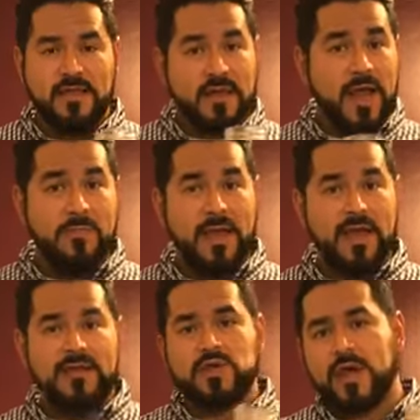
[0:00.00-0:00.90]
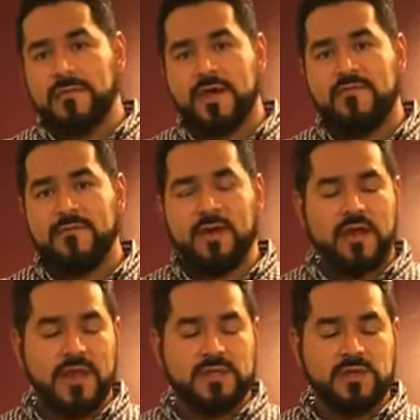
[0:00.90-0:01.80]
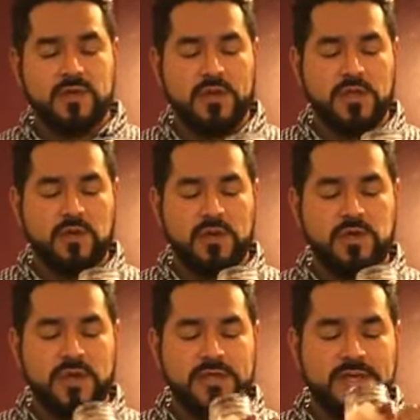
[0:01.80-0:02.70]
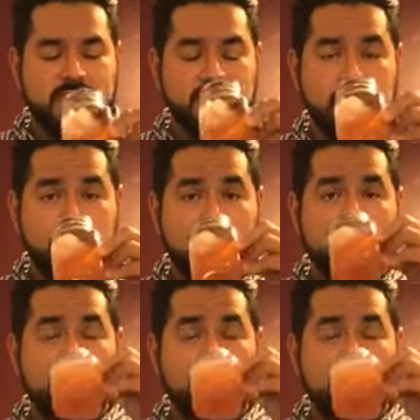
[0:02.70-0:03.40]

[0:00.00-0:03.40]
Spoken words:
They're not mine. I tried them out from online, so you want to try these out too, though.